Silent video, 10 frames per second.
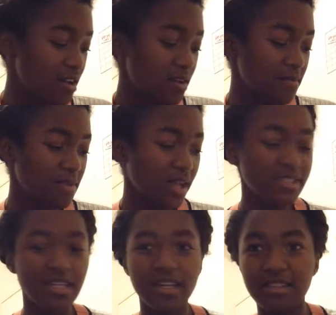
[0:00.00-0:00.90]
Um,
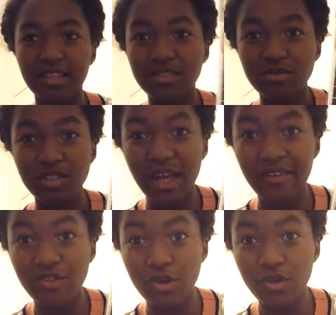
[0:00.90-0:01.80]
next I got this which I
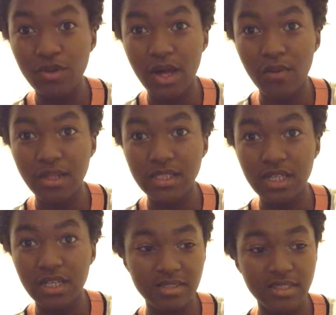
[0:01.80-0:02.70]
have no clue how well it's
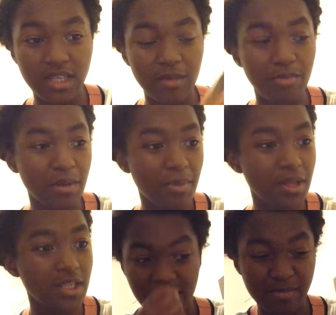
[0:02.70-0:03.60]
going to stick but
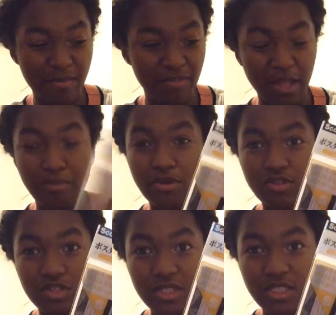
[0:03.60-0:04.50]
apparently it's meant for like posters and